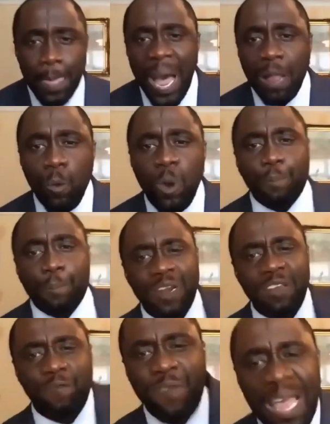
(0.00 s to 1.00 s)
that would
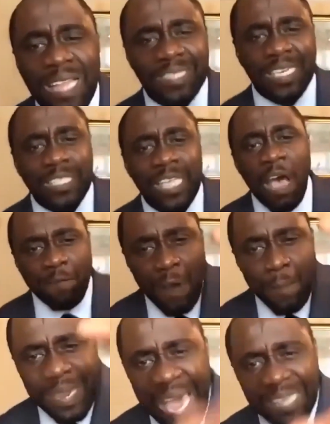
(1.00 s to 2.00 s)
prevent us
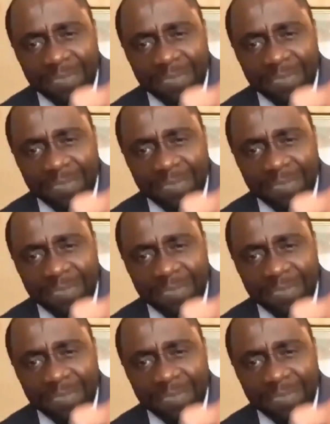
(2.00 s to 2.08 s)
from